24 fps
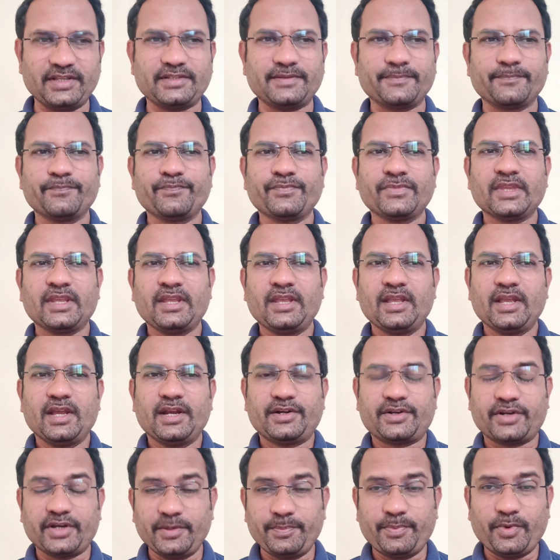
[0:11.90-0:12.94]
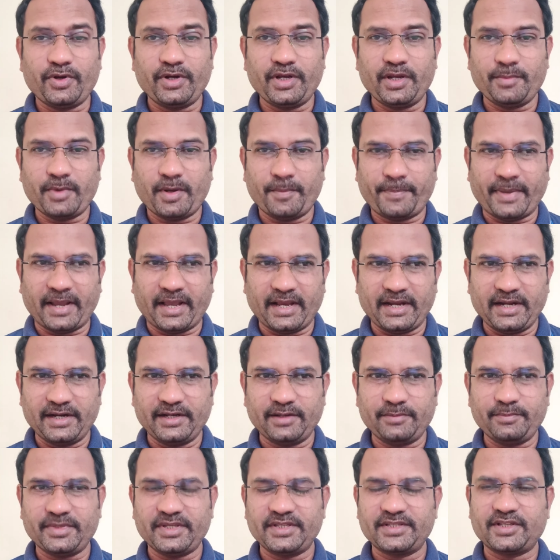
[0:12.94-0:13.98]
is Treponema
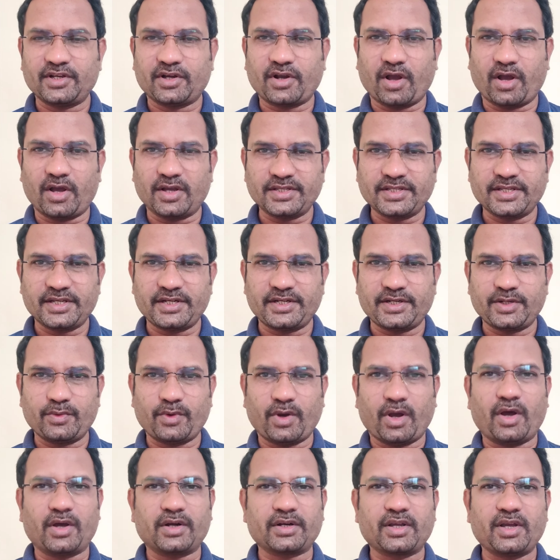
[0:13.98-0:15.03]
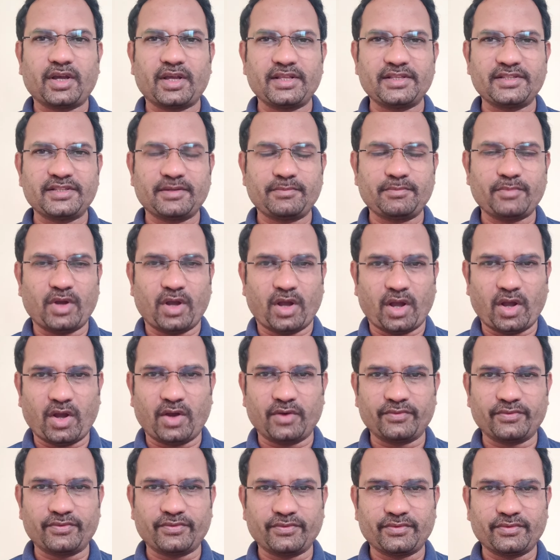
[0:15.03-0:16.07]
pallidum is the causative organism
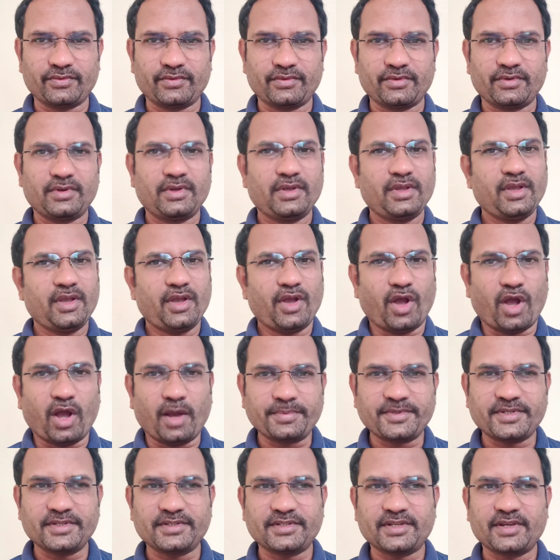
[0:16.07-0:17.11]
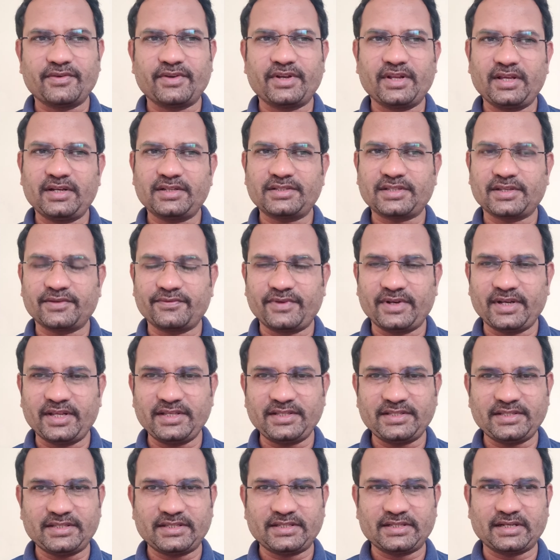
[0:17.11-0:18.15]
of options given are
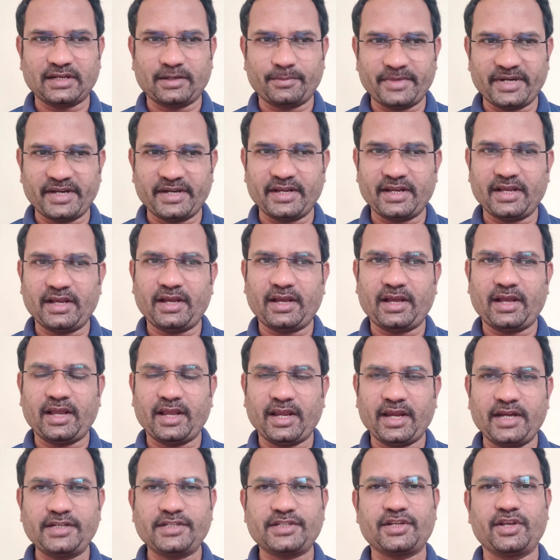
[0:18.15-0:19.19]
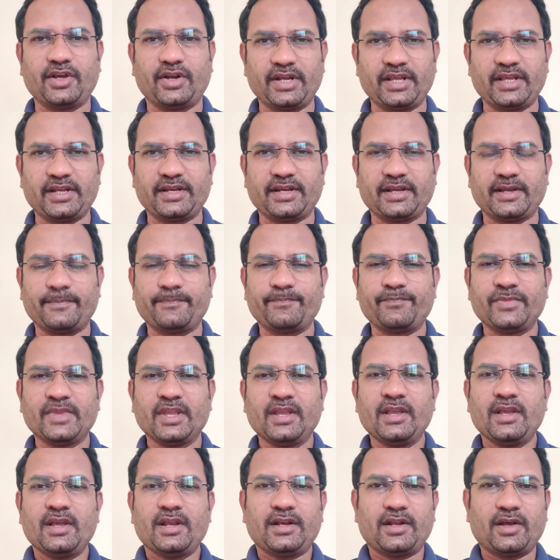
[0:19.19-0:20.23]
syphilis, chlamydia, AIDS, gonorrhea.
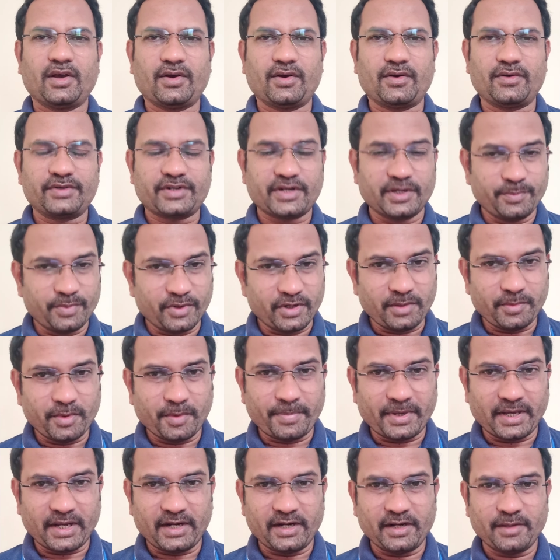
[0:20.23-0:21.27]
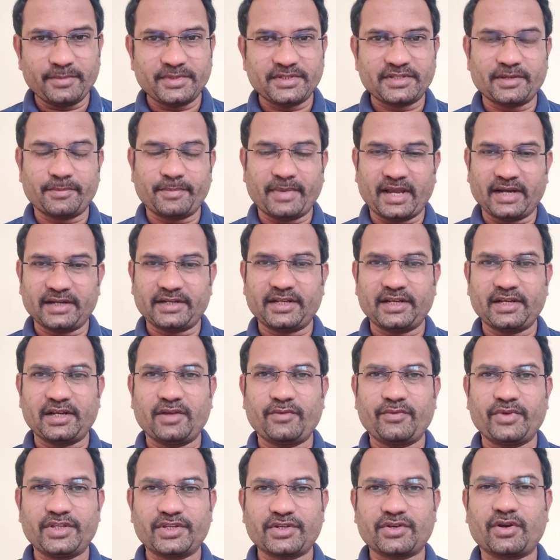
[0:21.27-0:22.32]
Now, Treponema pallidum is a
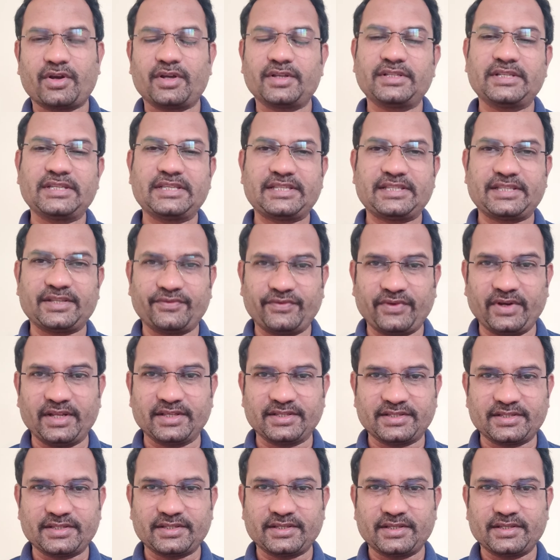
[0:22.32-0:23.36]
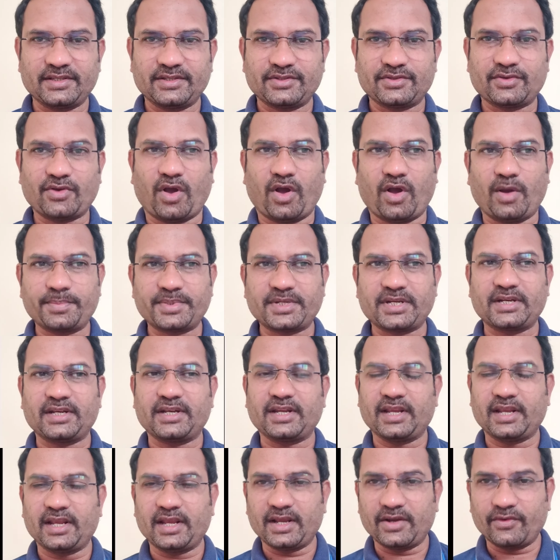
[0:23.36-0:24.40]
bacteria which causes syphilis. So,
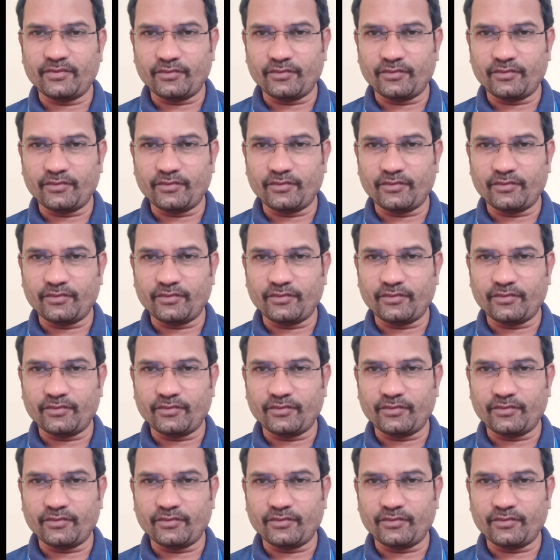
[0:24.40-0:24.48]
option